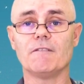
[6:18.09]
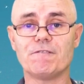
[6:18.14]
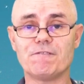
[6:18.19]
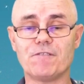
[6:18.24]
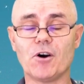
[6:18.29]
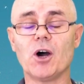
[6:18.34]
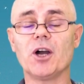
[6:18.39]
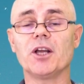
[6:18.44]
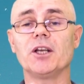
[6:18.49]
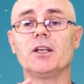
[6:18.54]

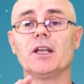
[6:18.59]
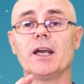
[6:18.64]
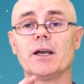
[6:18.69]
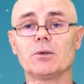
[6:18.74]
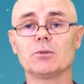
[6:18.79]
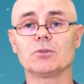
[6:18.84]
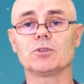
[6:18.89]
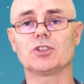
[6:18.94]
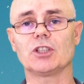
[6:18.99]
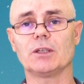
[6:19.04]
find
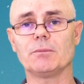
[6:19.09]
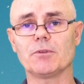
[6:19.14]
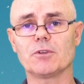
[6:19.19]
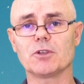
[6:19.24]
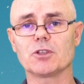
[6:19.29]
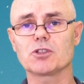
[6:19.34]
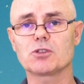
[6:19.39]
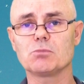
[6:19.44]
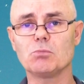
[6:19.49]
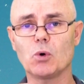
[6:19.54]
out some of
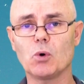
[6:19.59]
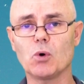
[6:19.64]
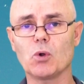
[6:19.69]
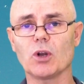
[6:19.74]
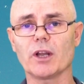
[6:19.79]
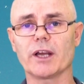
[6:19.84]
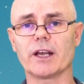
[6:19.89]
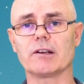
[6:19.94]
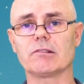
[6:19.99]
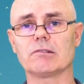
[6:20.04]
the
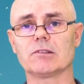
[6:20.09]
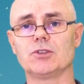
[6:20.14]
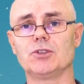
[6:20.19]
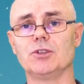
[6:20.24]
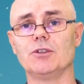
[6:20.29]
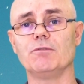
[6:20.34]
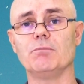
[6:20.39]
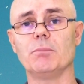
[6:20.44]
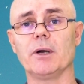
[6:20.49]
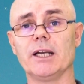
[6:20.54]
small errors
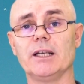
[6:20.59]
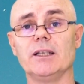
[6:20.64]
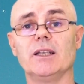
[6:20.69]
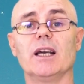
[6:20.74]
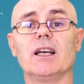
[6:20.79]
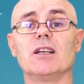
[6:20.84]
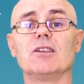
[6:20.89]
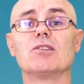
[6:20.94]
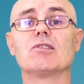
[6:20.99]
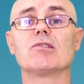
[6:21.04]
you've made
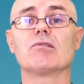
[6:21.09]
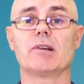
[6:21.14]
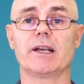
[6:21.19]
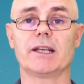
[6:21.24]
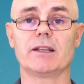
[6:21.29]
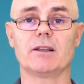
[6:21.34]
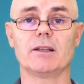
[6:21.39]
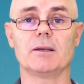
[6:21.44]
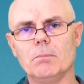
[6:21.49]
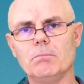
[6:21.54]
and
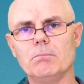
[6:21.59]
correct them.